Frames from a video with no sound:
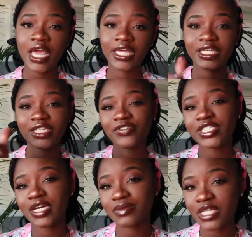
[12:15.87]
Leave a
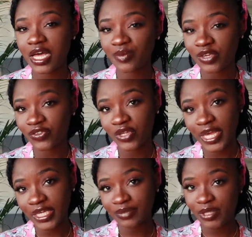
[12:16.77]
thumbs up if you
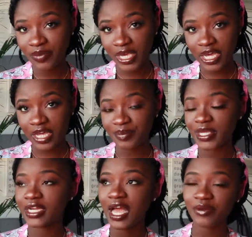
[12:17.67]
like the makeup
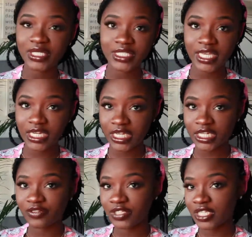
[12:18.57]
and how I did it.
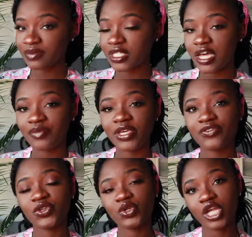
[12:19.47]
Leave a thumbs up
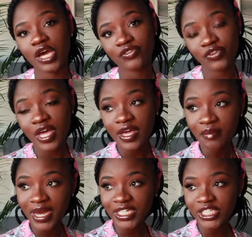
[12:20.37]
if you love
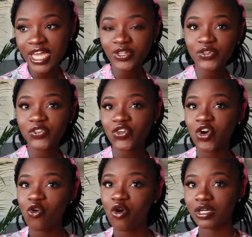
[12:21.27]
my channel.
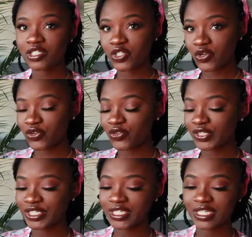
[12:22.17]
Also,
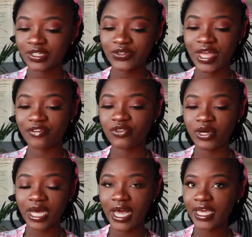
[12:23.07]
just a little
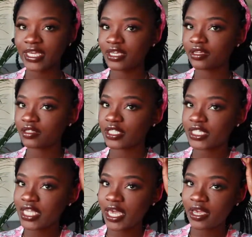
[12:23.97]
FYI,
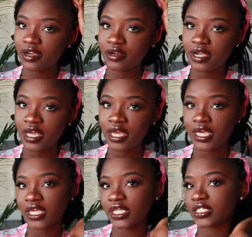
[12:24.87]
this hair
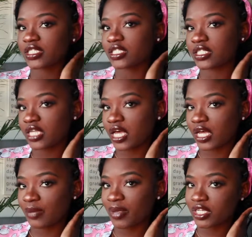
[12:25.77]
is
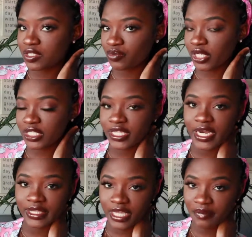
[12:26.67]
box braids that
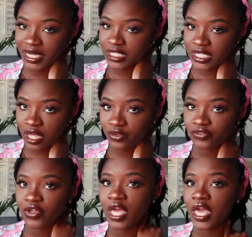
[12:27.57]
I did myself,
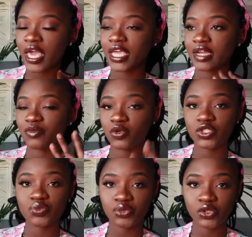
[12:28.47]
and I'm going
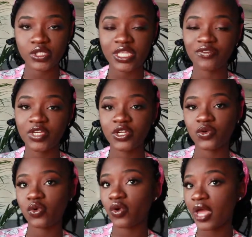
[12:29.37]
to post a
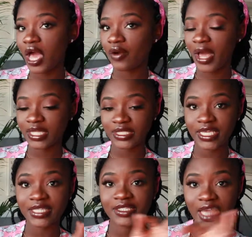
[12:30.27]
video on how I
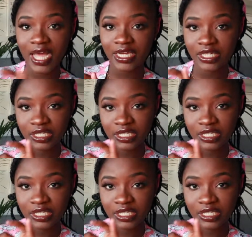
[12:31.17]
did that